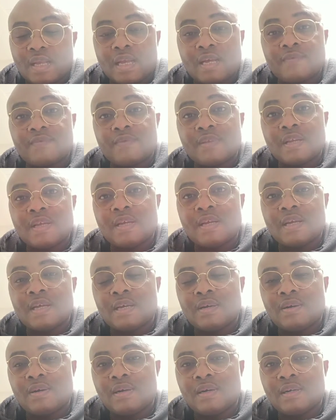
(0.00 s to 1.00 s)
After
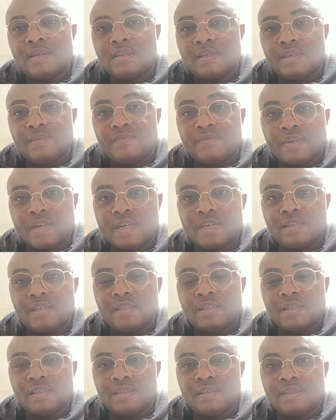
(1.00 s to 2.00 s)
our
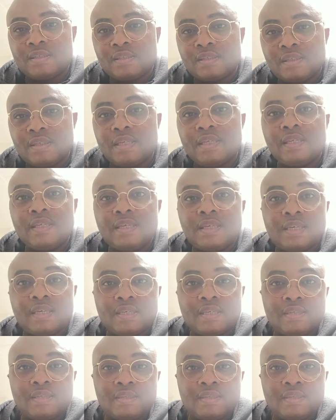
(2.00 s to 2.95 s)
revered leader,